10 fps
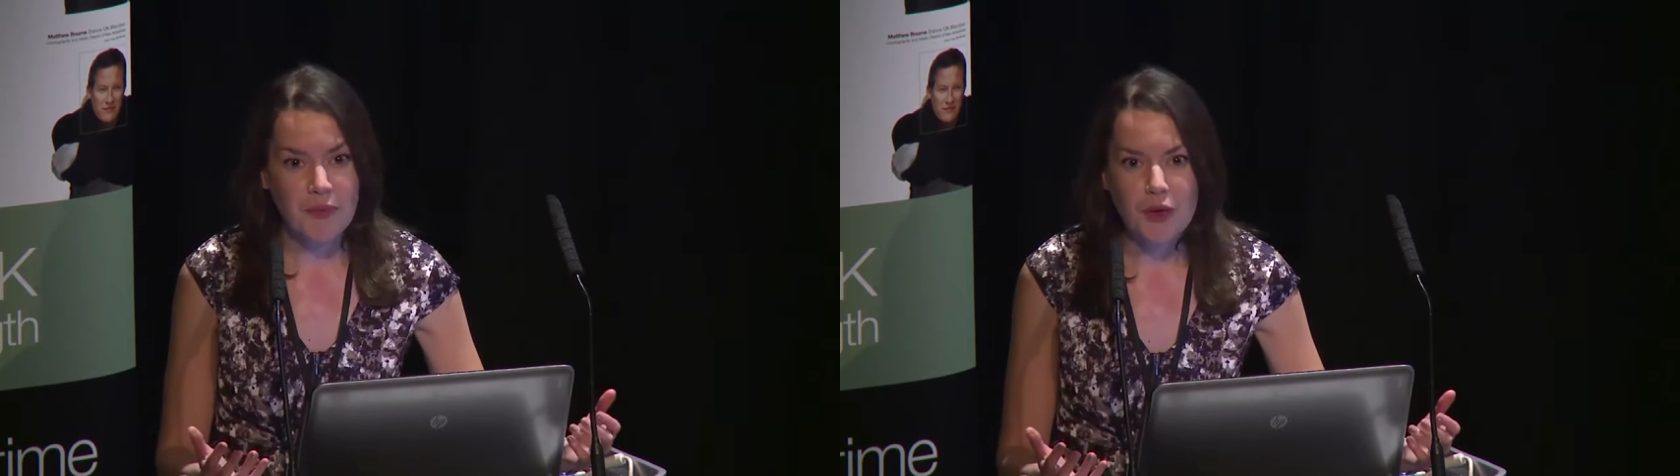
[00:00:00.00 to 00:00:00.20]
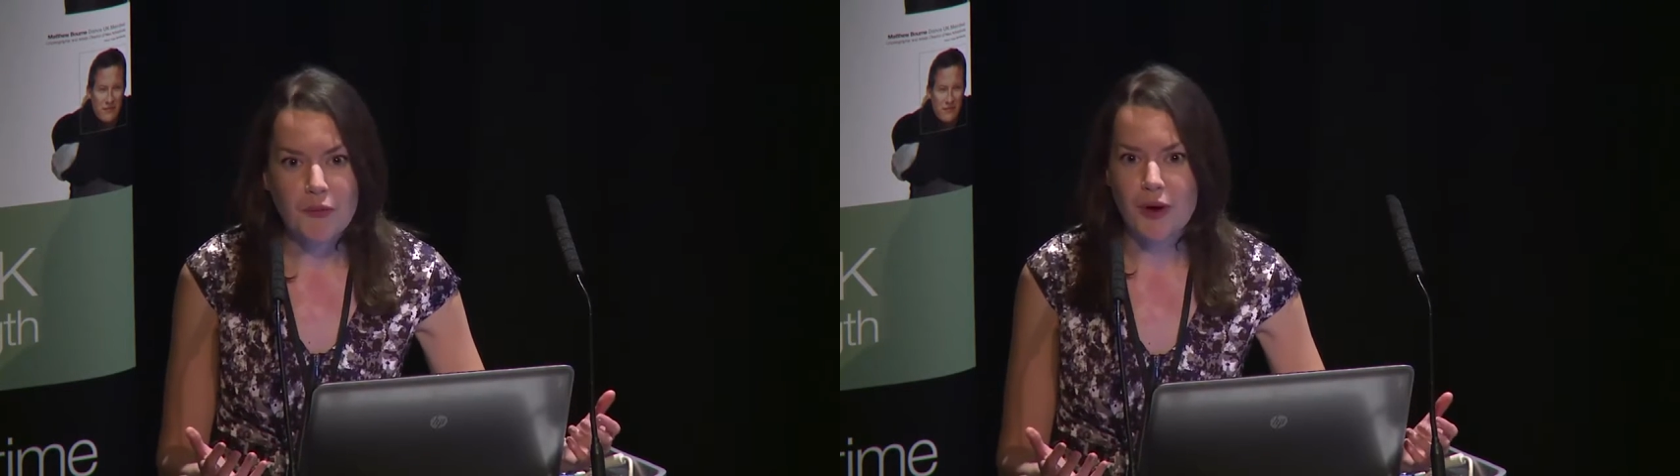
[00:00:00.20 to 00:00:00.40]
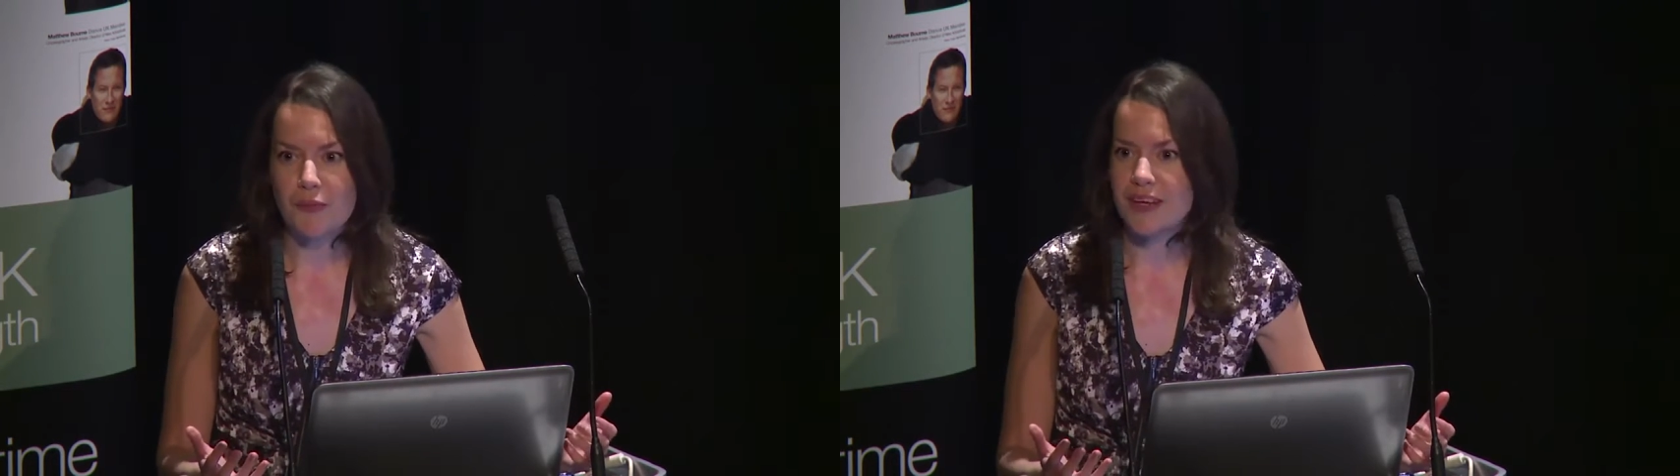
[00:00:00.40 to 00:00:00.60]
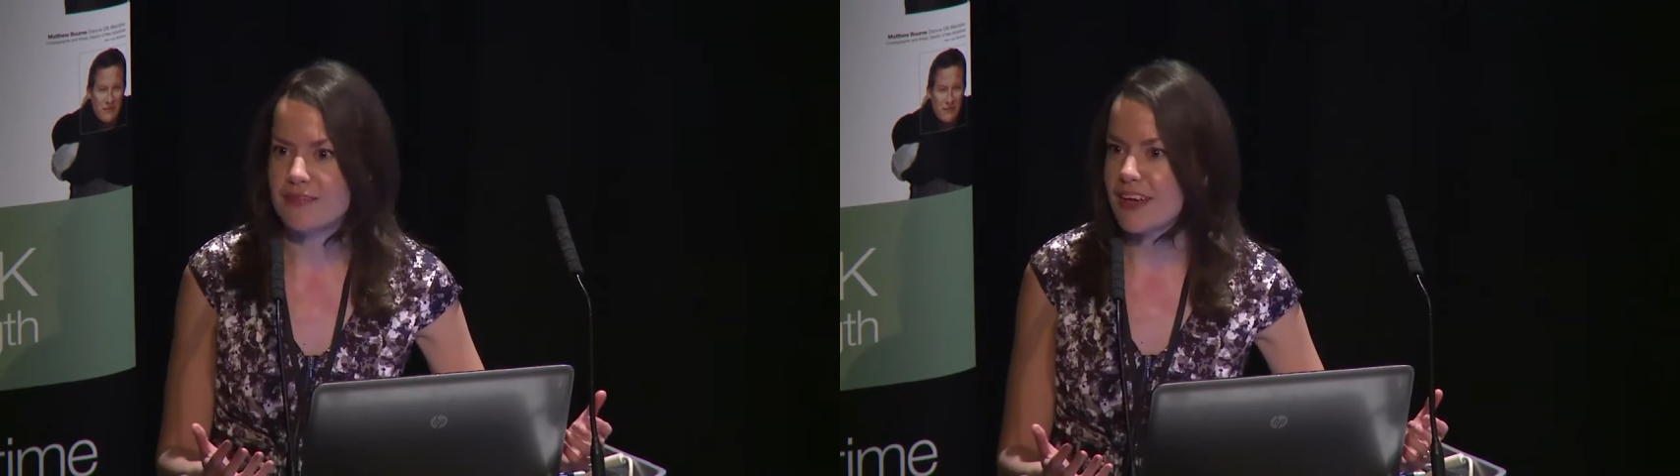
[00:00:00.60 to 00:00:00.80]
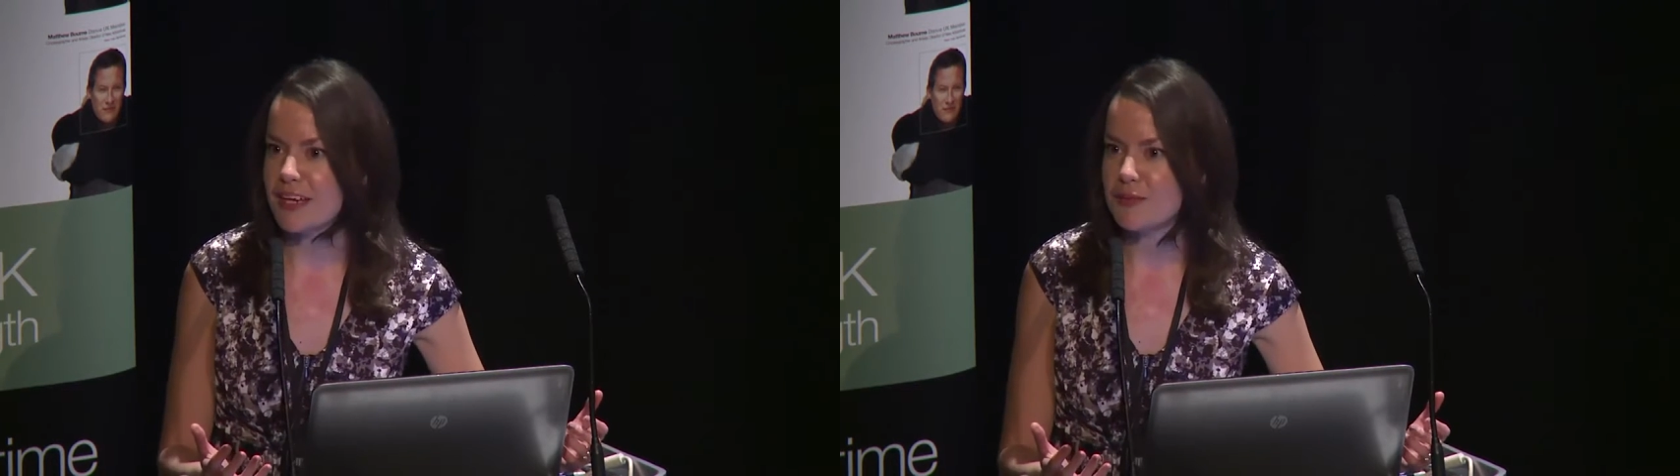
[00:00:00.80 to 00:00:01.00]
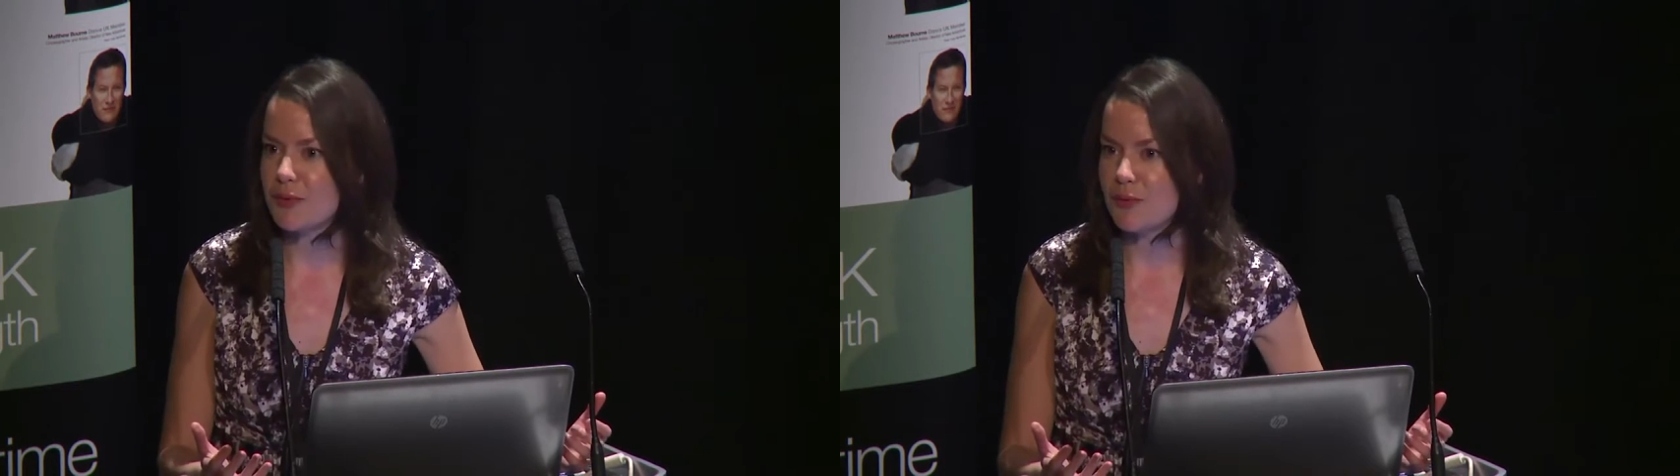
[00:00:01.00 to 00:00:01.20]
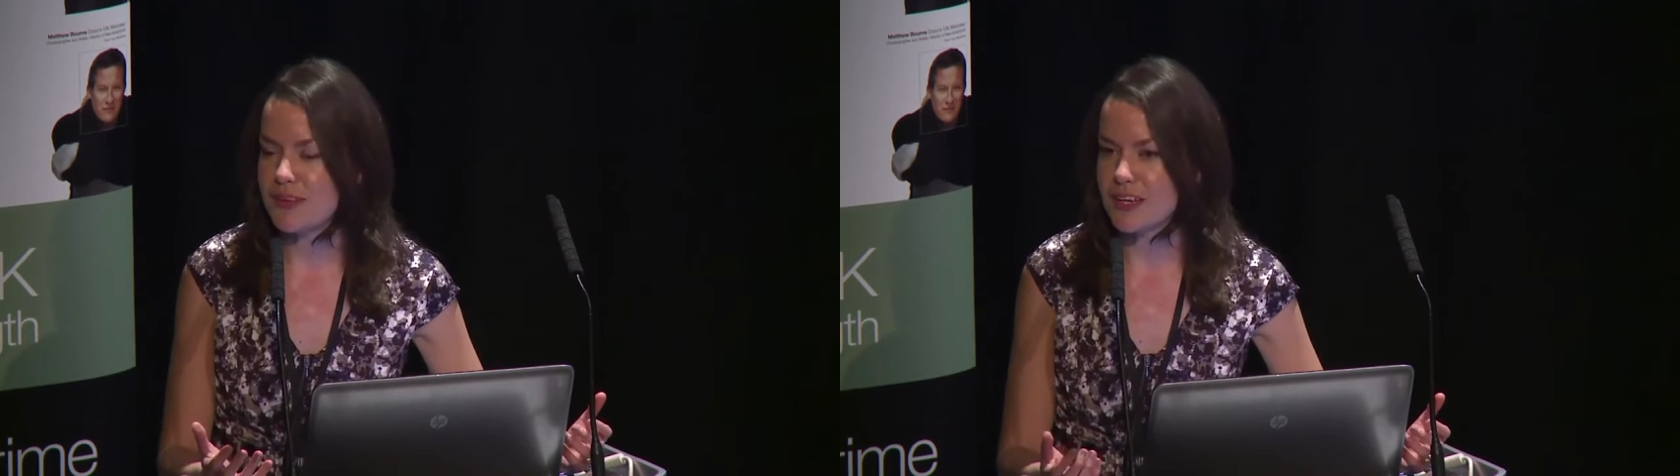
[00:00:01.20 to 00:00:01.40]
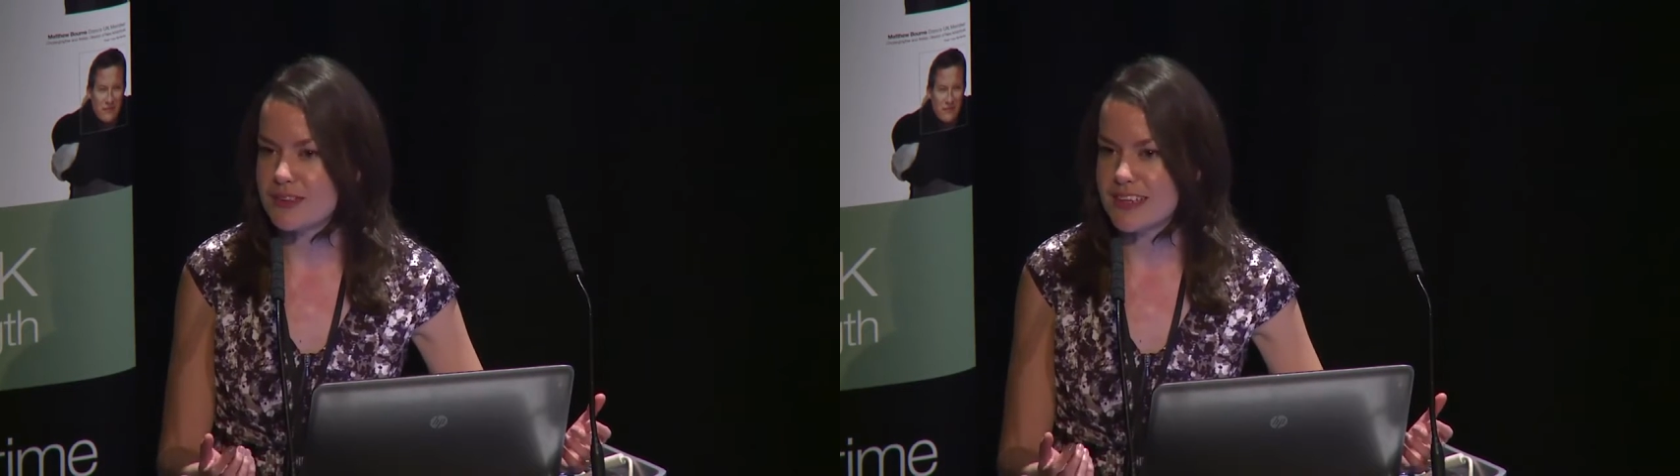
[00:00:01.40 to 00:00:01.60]
who are we anymore
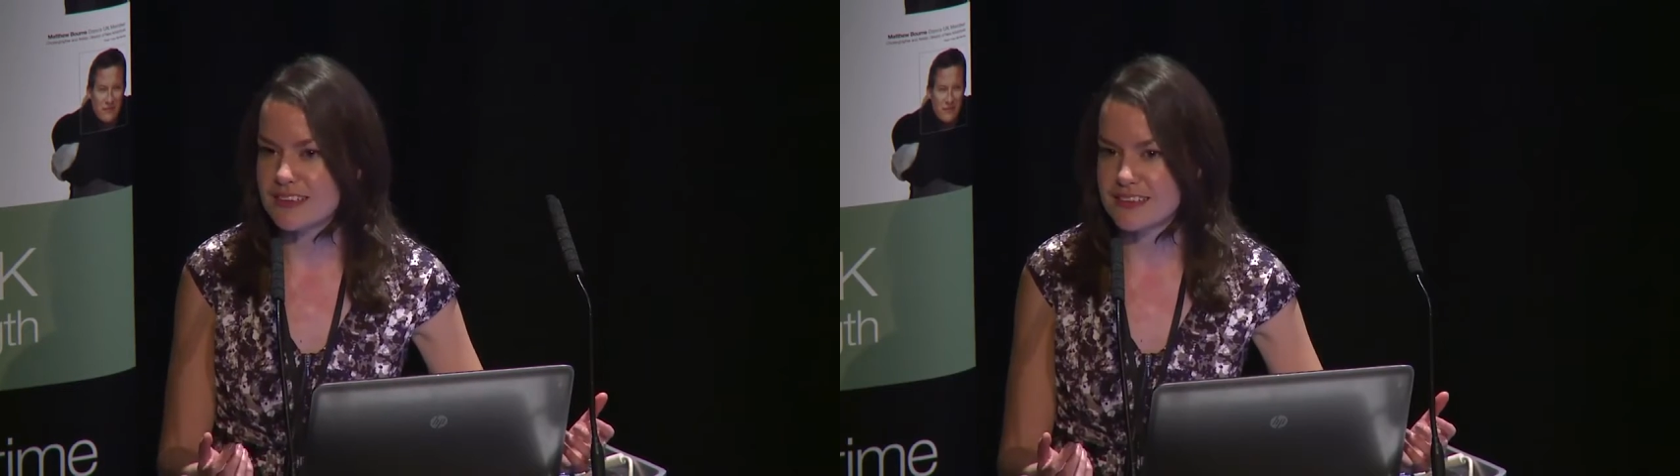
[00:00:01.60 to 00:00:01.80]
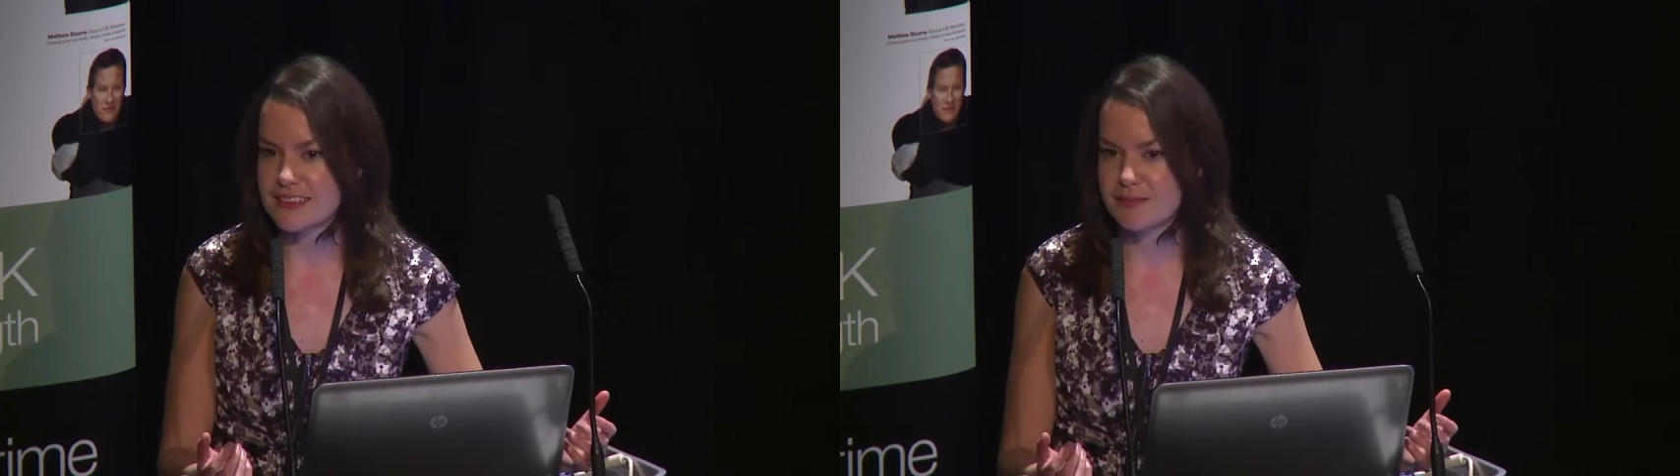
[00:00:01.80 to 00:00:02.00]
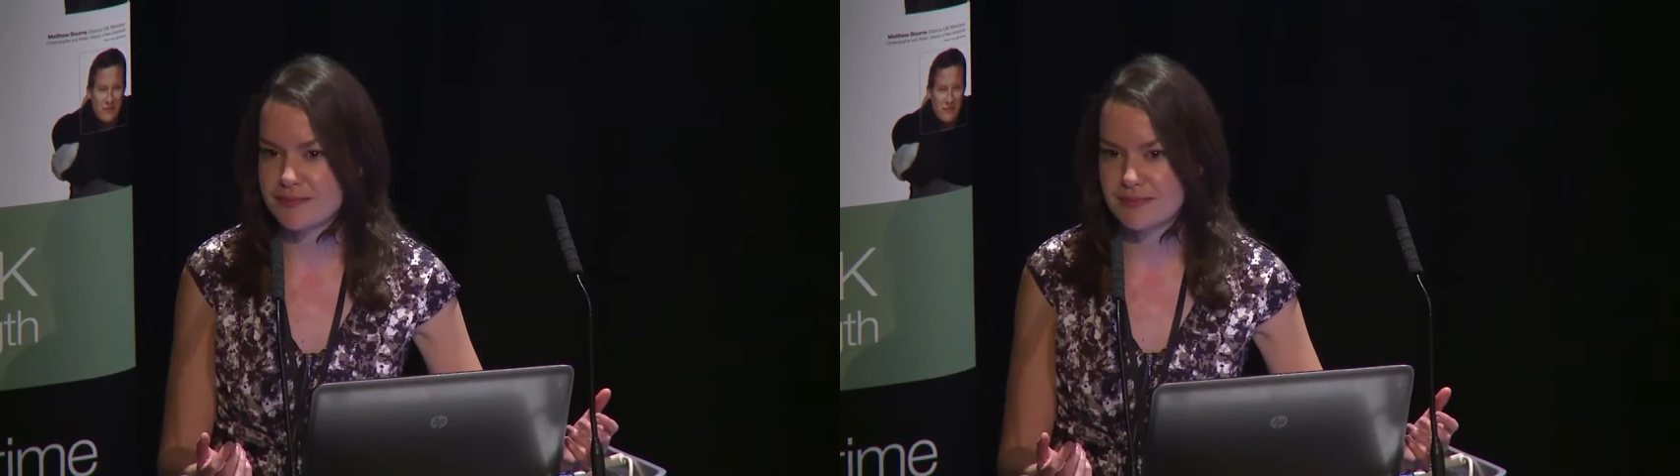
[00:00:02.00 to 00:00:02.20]
without dance?